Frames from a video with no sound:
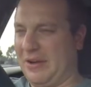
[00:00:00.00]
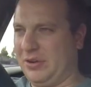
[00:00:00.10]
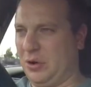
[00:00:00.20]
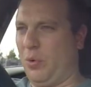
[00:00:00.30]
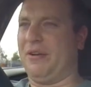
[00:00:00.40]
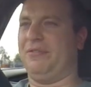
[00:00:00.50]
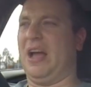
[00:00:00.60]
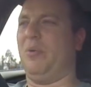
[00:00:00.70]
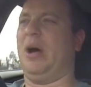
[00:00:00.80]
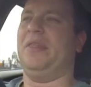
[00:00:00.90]
I haven't quite
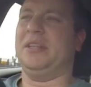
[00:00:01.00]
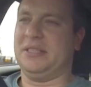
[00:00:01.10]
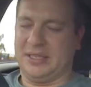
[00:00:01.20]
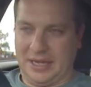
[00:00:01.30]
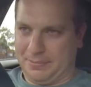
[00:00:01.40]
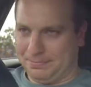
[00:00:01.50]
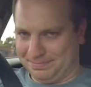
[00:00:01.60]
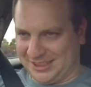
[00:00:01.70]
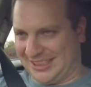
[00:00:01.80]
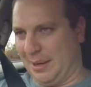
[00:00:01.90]
found one that's
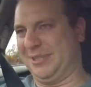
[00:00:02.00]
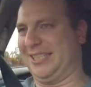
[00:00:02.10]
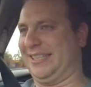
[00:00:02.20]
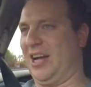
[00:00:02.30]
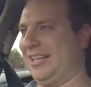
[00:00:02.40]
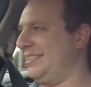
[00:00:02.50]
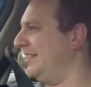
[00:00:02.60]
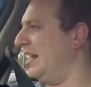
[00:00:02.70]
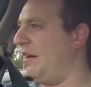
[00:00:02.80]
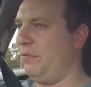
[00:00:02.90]
subsidised
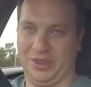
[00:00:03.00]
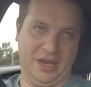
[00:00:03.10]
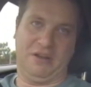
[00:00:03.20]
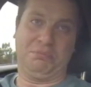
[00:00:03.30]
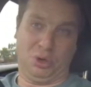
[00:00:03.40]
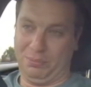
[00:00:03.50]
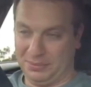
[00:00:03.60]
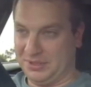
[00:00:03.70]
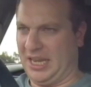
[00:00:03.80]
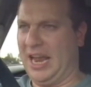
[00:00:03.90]
enough with enough
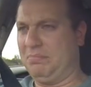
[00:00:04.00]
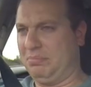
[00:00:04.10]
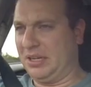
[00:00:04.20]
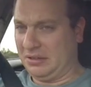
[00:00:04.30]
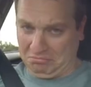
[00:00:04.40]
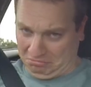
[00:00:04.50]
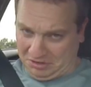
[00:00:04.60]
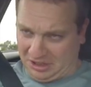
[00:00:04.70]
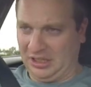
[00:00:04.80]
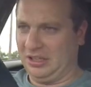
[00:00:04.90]
problems yet, but
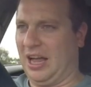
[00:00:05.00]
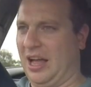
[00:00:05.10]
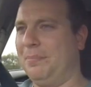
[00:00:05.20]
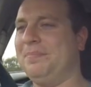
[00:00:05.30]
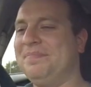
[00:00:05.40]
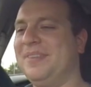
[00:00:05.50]
it'll come.